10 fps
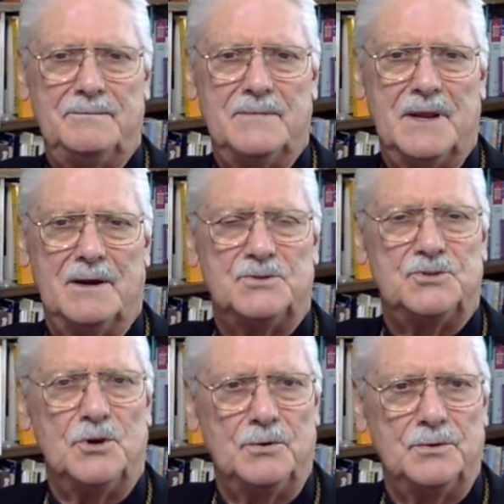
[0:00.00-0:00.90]
Our
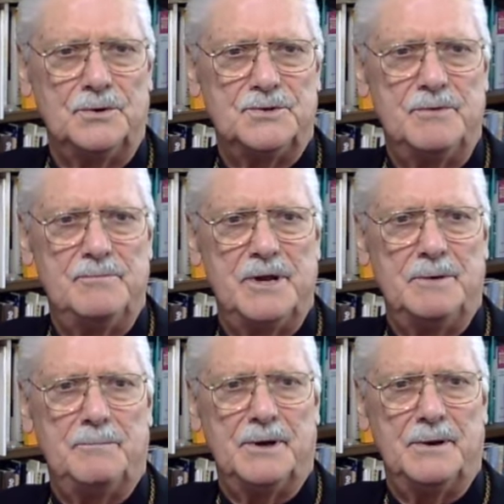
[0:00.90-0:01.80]
shoulders
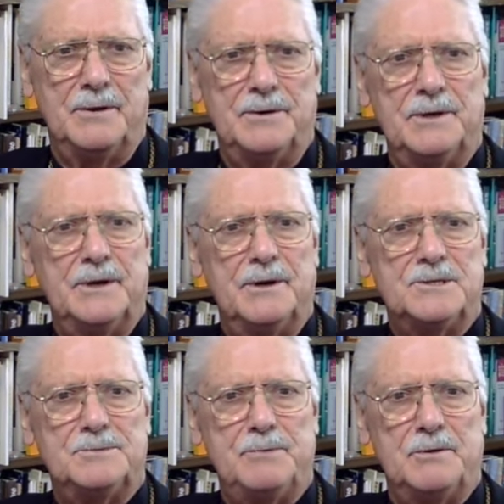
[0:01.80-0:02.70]
remain bowed and our
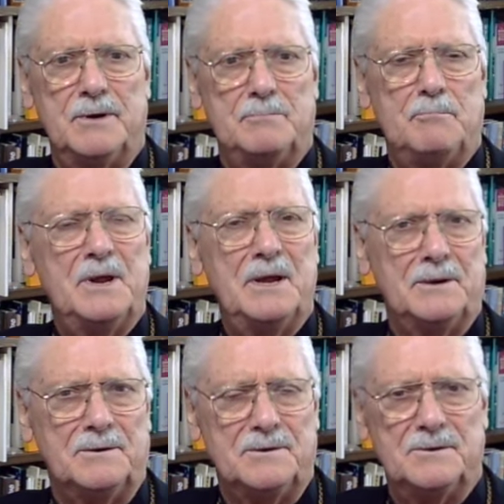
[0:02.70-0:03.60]
spirit
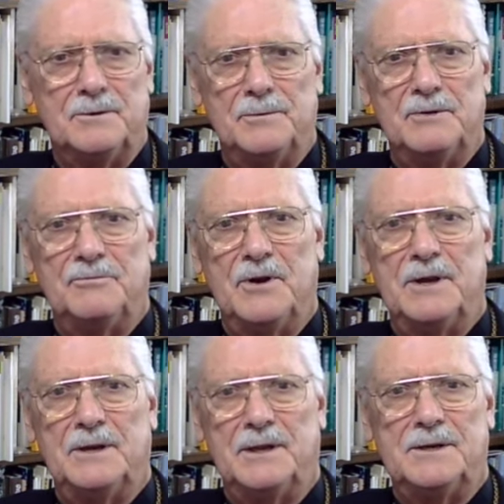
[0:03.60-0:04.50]
bent until we
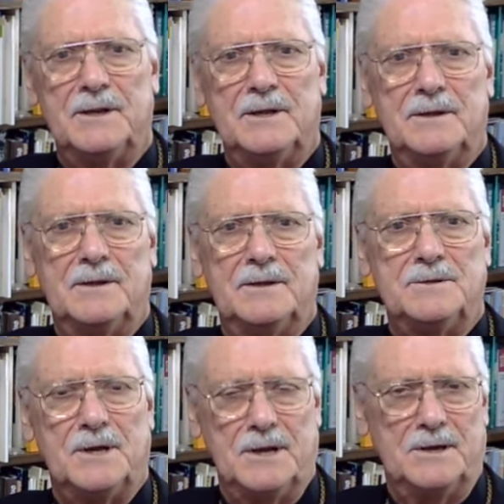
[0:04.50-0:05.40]
finally
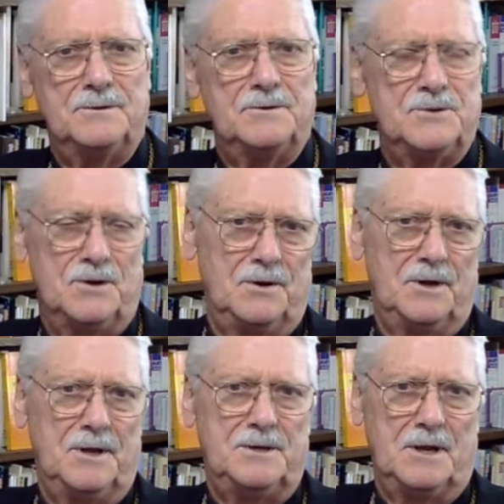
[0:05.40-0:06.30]
take the
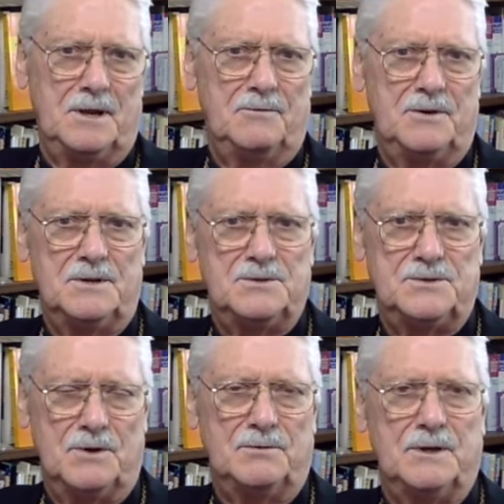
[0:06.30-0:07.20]
journey David has
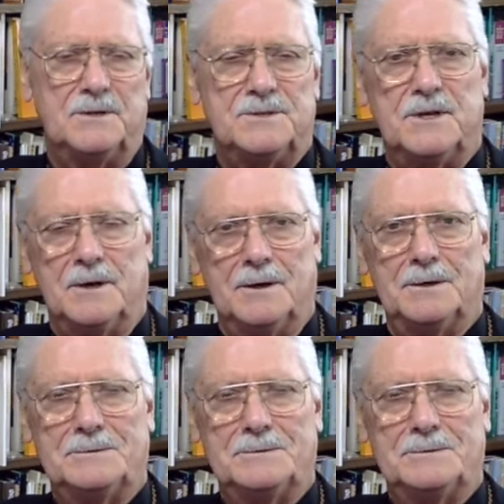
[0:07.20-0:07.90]
shown us here.